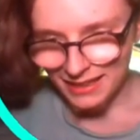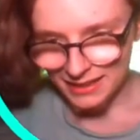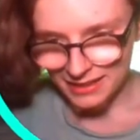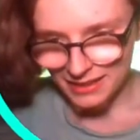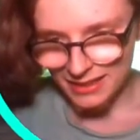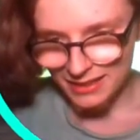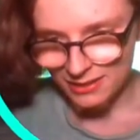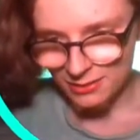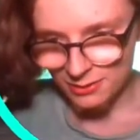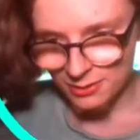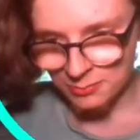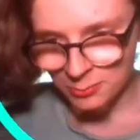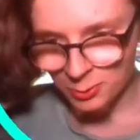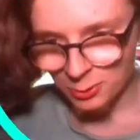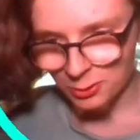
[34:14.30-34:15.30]
I guess
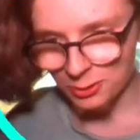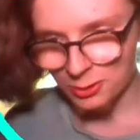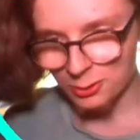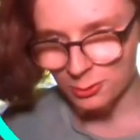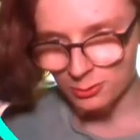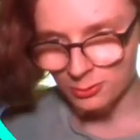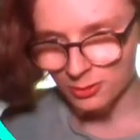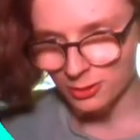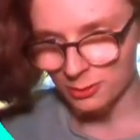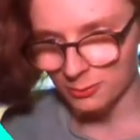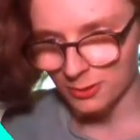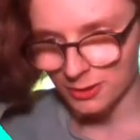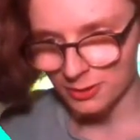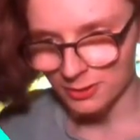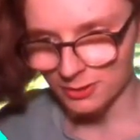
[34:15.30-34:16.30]
there's more truth to
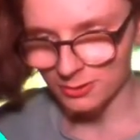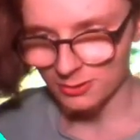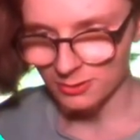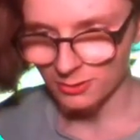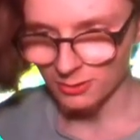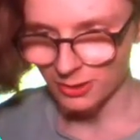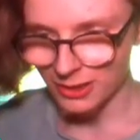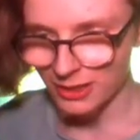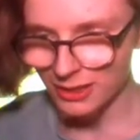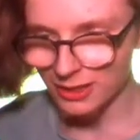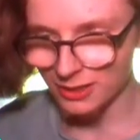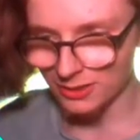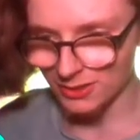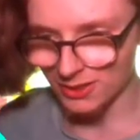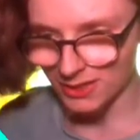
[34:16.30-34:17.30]
what
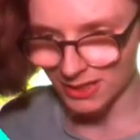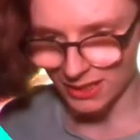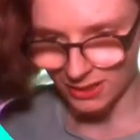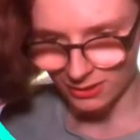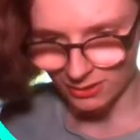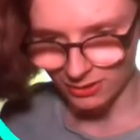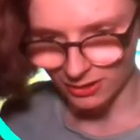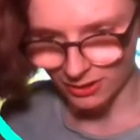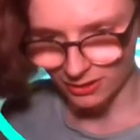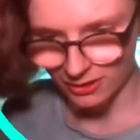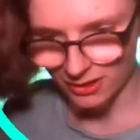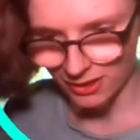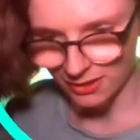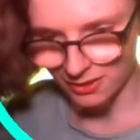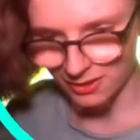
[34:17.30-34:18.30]
Kurihiko said earlier
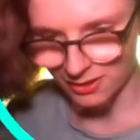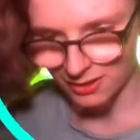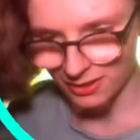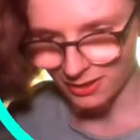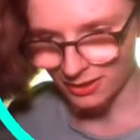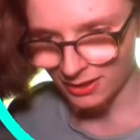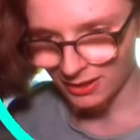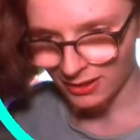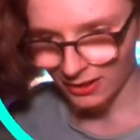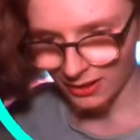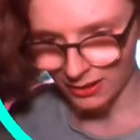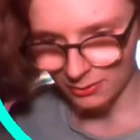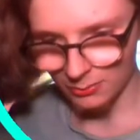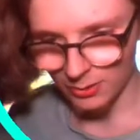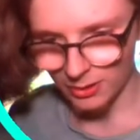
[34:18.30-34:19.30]
than
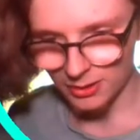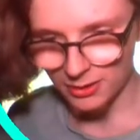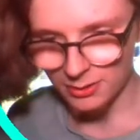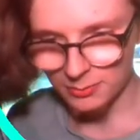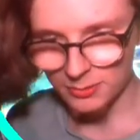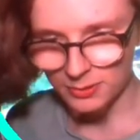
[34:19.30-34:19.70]
I wanted to